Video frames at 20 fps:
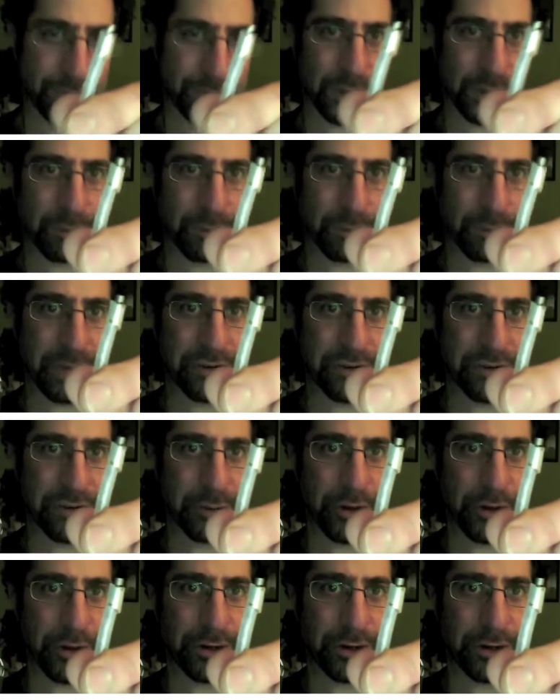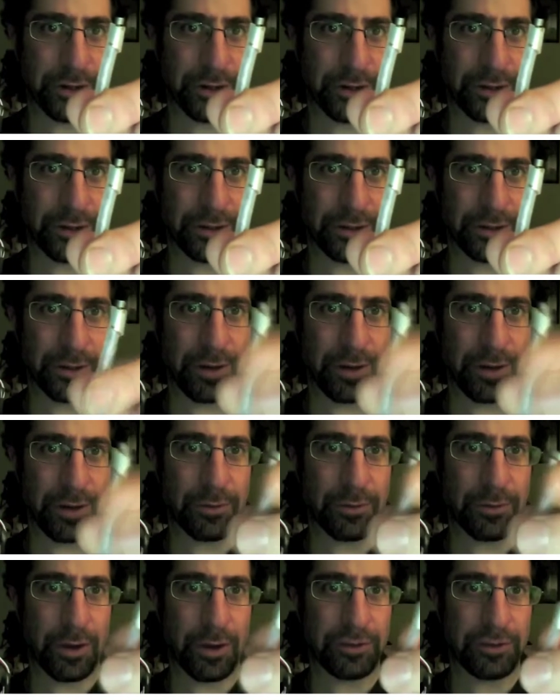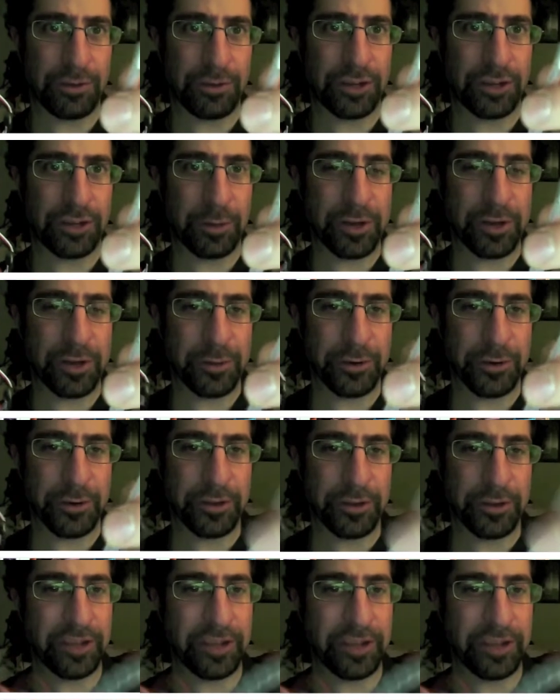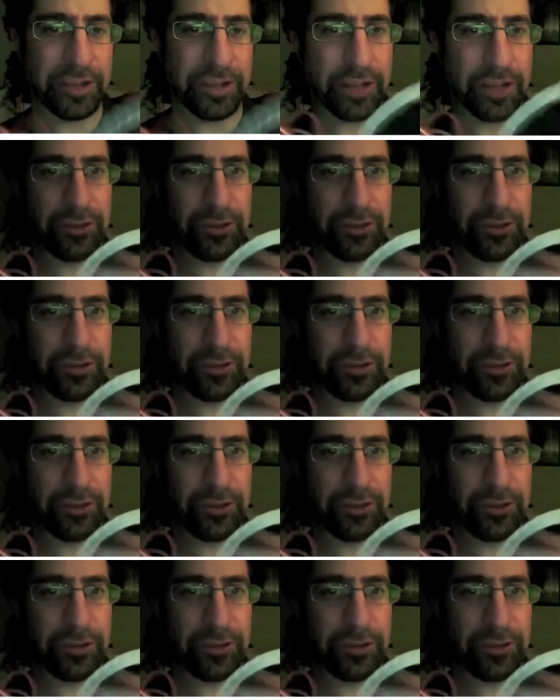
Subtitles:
pager motor, off-center pager motor in the tail, so the